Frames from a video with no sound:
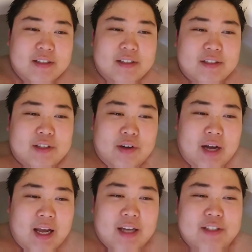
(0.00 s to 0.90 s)
So
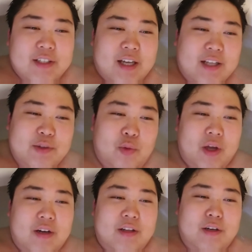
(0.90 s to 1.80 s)
I actually had to
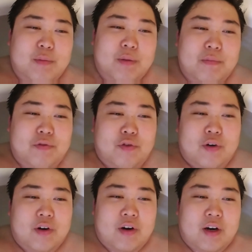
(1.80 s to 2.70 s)
wait a little bit
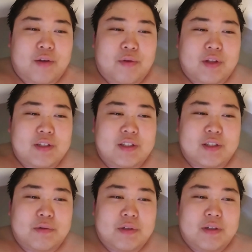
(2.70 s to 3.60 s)
before I release
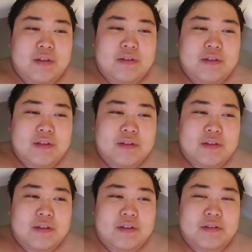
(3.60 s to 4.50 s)
this one.
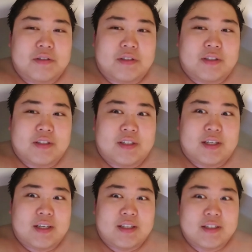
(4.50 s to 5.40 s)
Just
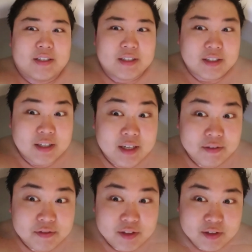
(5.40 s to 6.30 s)
kind of
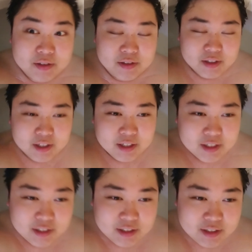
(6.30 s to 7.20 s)
have to,
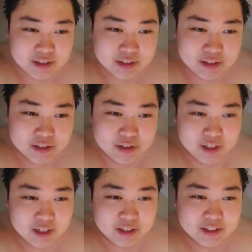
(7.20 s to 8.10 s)
because you
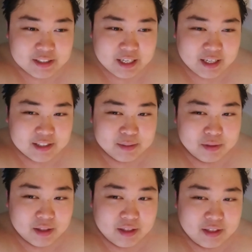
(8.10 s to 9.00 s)
gotta understand, it's
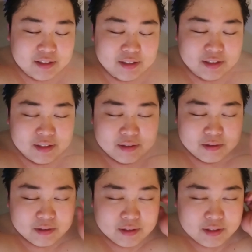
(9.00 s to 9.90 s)
one of the things.
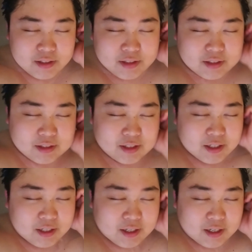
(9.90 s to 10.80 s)
So this is
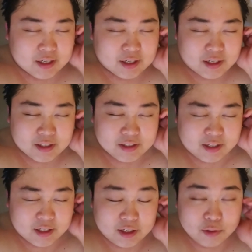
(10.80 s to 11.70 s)
a
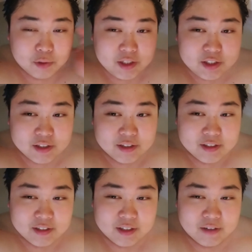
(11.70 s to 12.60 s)

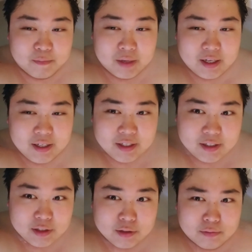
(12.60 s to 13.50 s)
continuation of
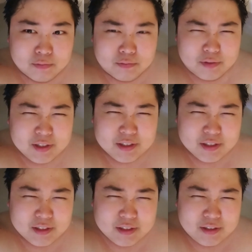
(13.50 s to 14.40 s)
my
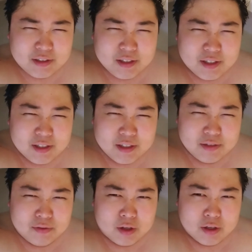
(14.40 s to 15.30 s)
recent
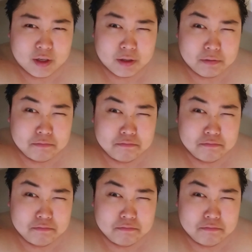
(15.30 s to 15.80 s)
D&D vlogging.